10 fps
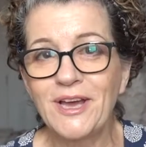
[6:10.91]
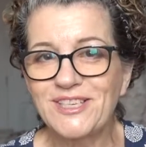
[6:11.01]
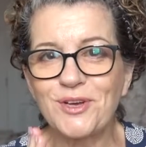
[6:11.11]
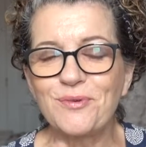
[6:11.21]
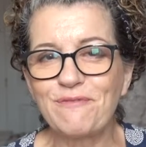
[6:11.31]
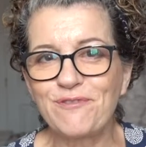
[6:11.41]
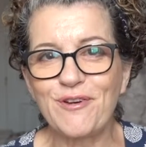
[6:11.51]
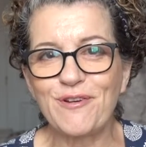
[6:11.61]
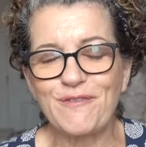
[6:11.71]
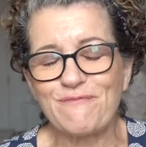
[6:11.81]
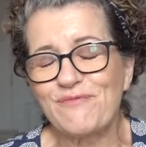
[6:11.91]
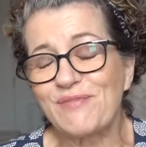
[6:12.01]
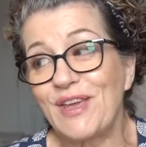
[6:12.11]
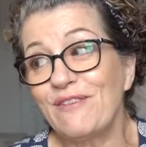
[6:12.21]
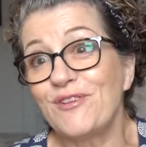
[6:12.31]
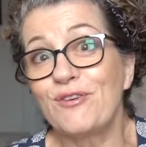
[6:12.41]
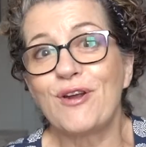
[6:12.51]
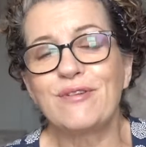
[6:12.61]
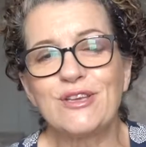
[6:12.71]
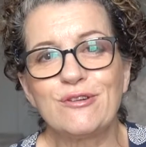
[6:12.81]
So if you're
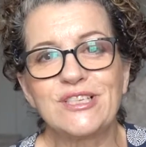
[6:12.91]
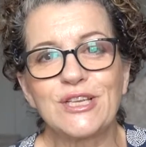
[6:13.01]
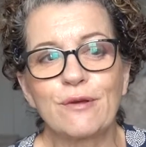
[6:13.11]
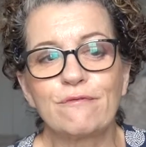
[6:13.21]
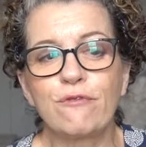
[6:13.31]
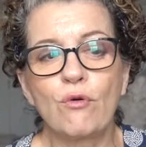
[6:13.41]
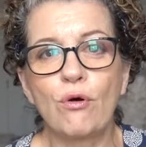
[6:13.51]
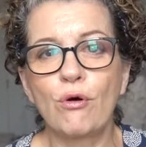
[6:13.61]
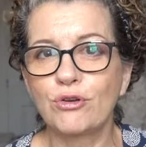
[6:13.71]
only using them for